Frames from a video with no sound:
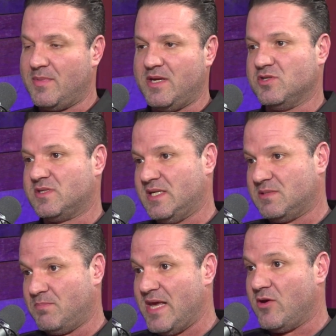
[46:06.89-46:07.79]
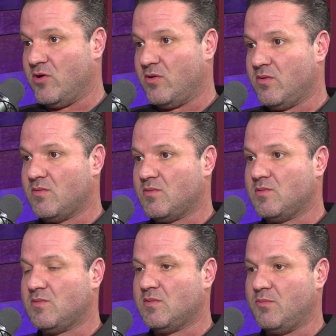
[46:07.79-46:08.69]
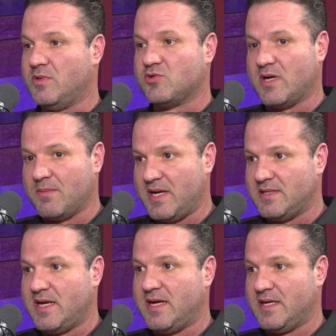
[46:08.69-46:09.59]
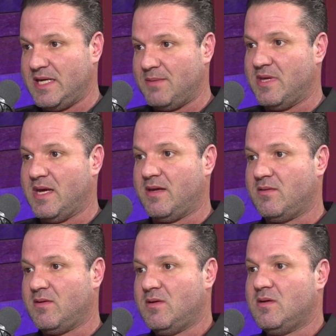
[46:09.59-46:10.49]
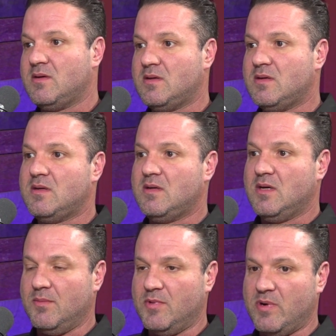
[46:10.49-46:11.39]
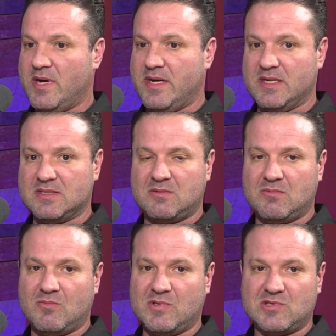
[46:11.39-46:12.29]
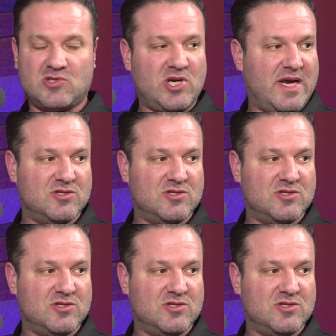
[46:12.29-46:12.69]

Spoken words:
It just gets better, and we try to maintain and keep that the way it is. What's changed?